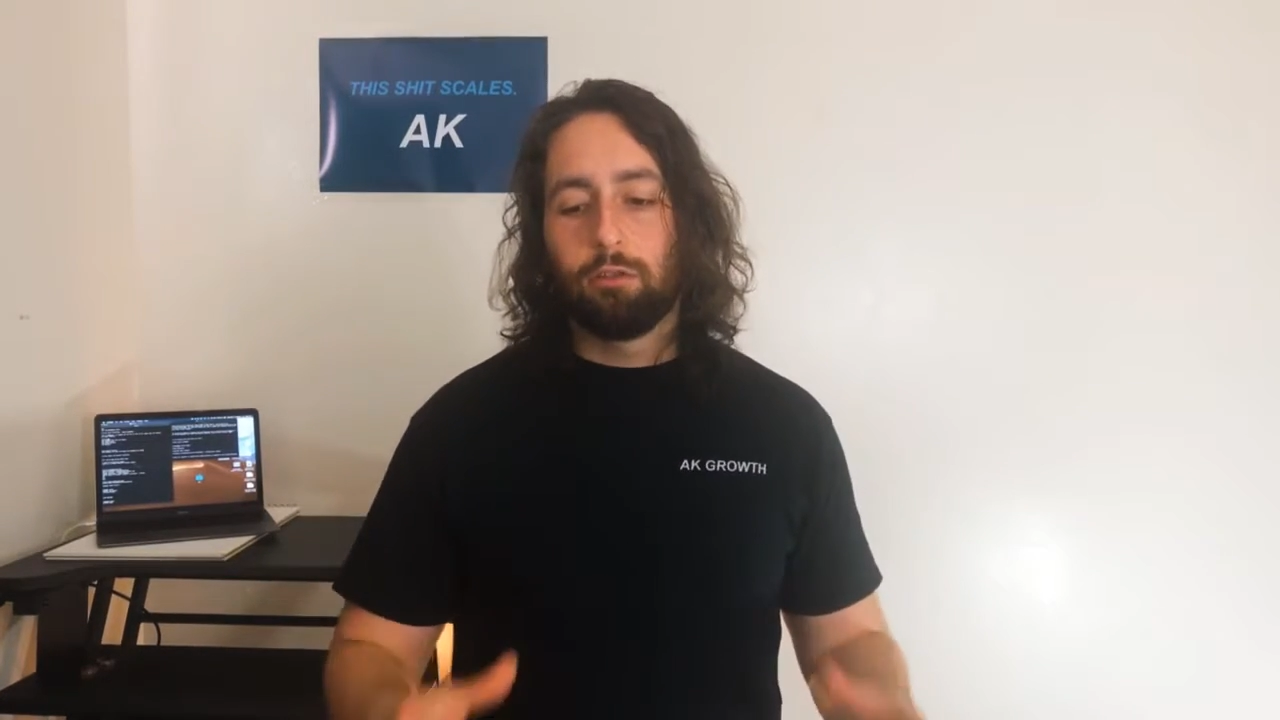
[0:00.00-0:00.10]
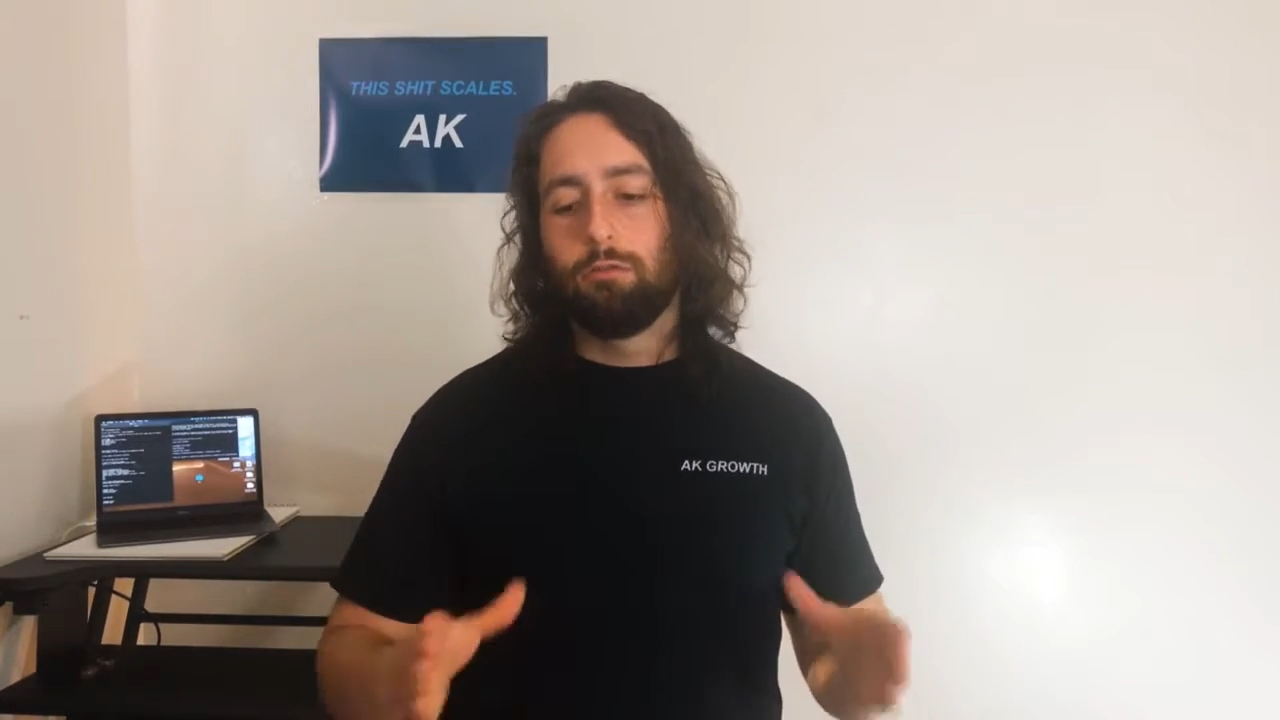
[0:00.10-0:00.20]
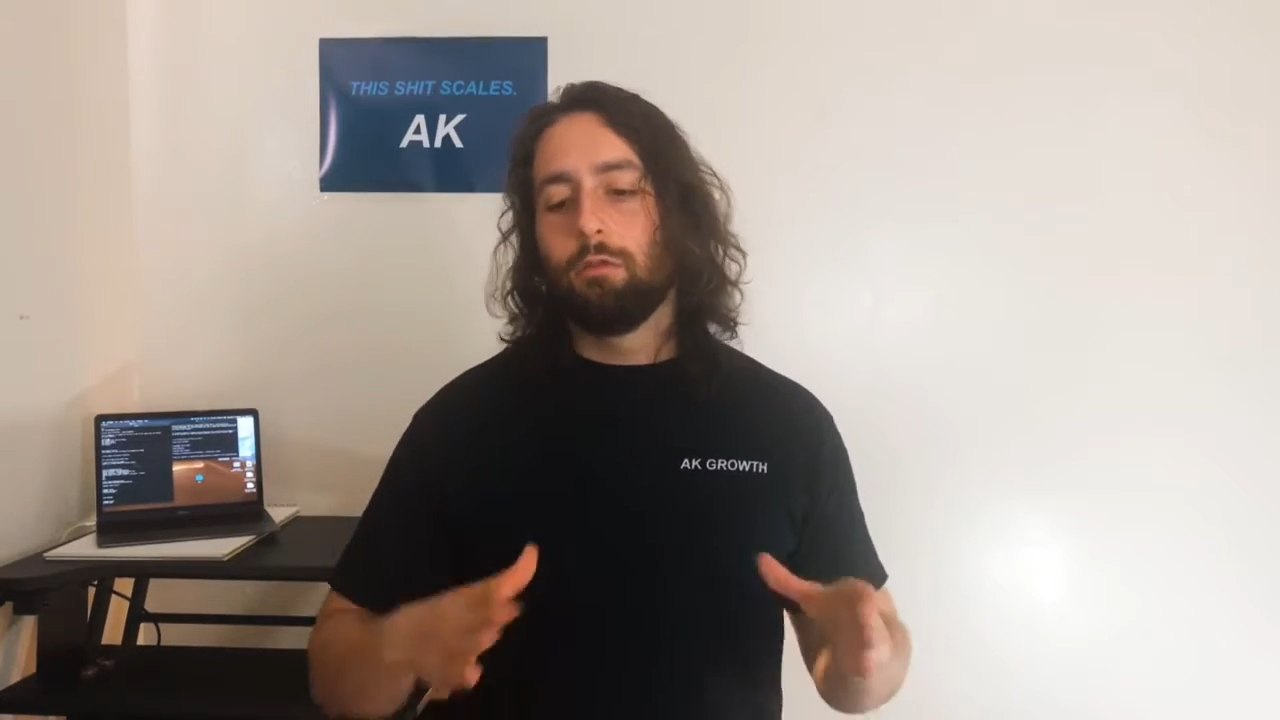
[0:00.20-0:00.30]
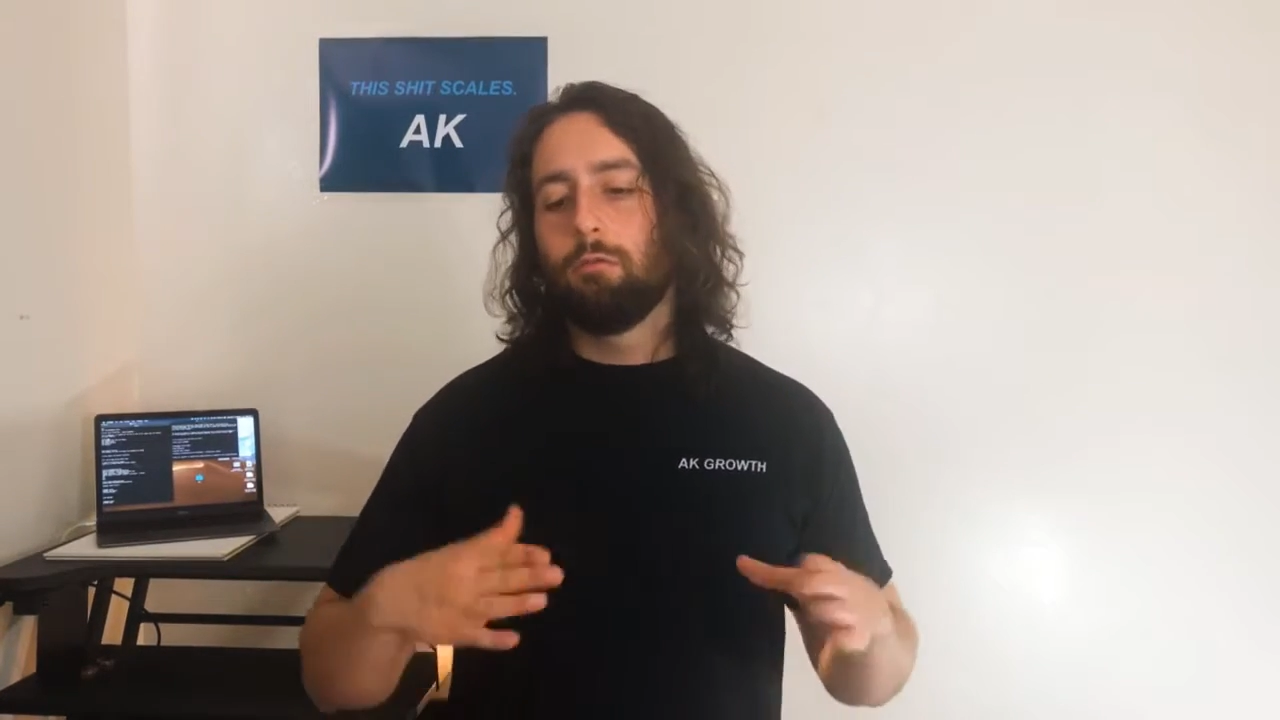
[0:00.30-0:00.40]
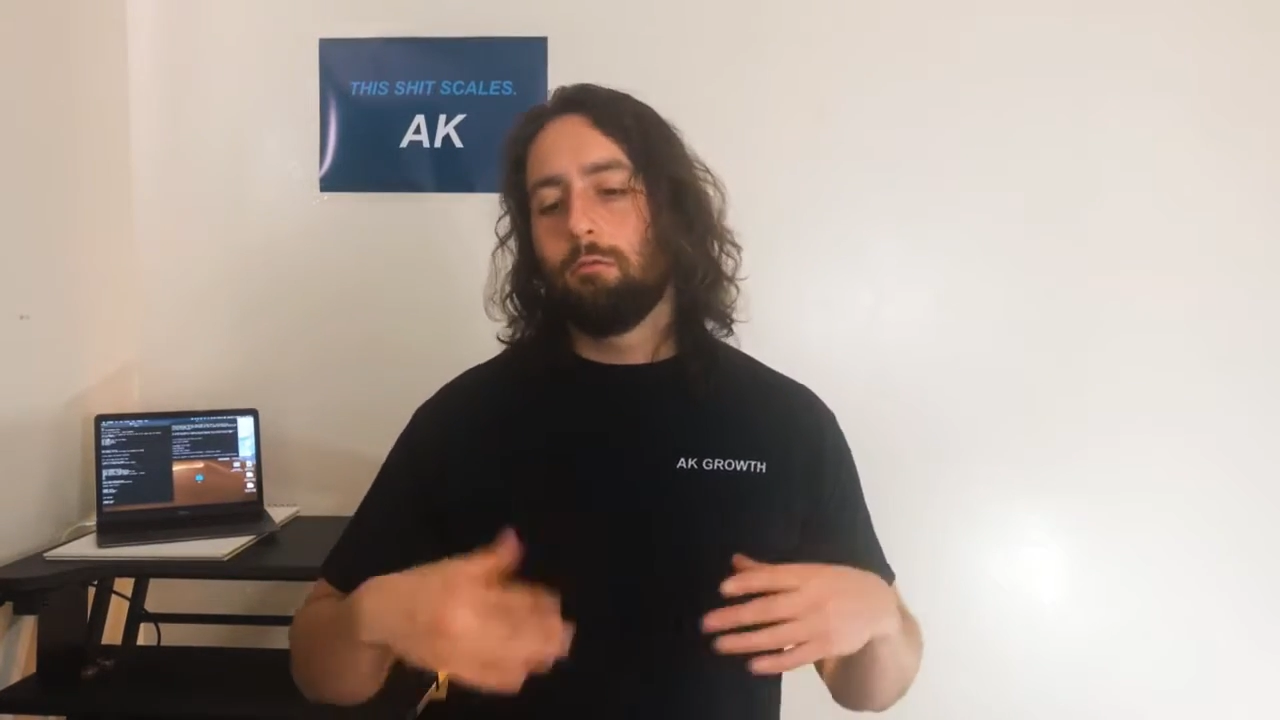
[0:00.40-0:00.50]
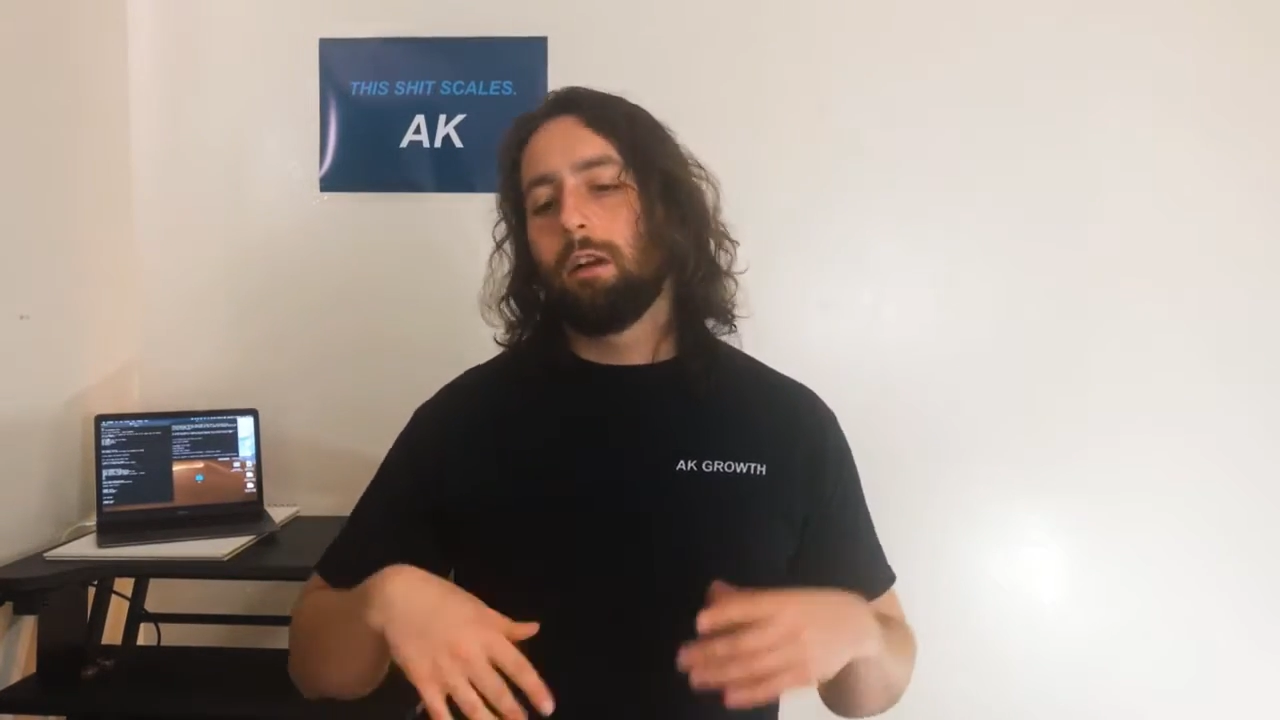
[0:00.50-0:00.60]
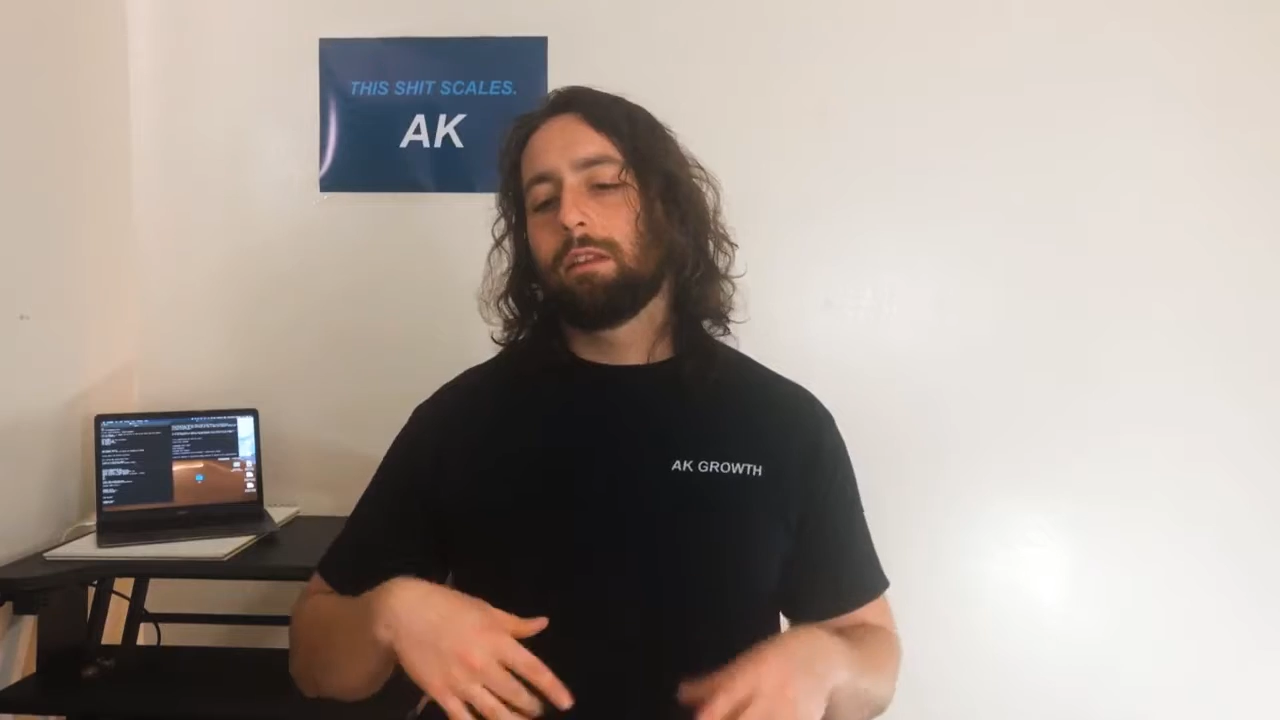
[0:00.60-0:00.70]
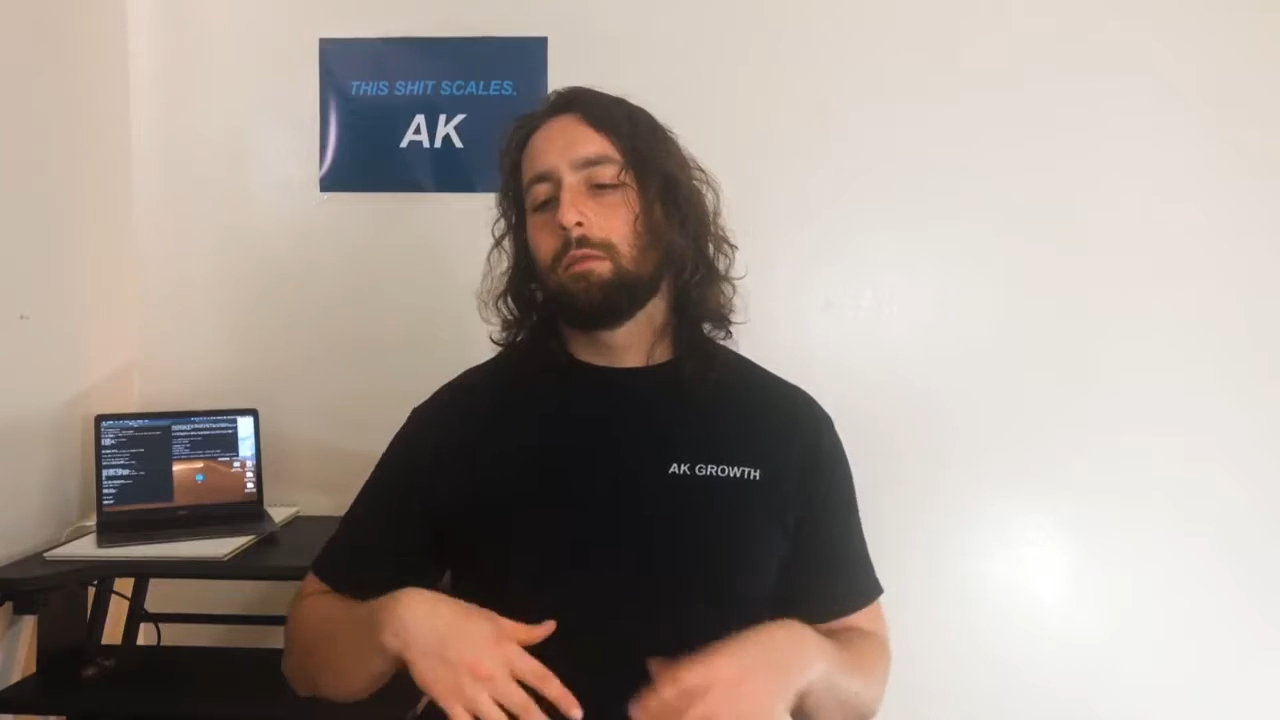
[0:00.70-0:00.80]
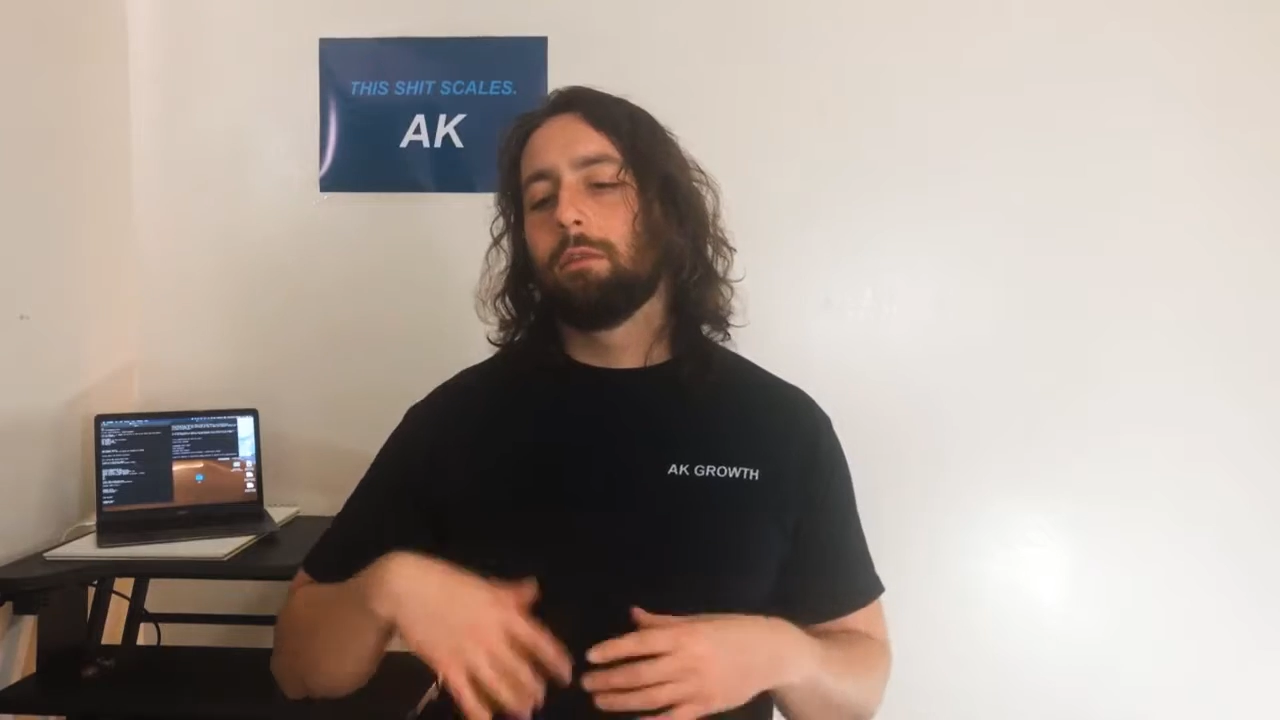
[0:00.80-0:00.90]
You don't want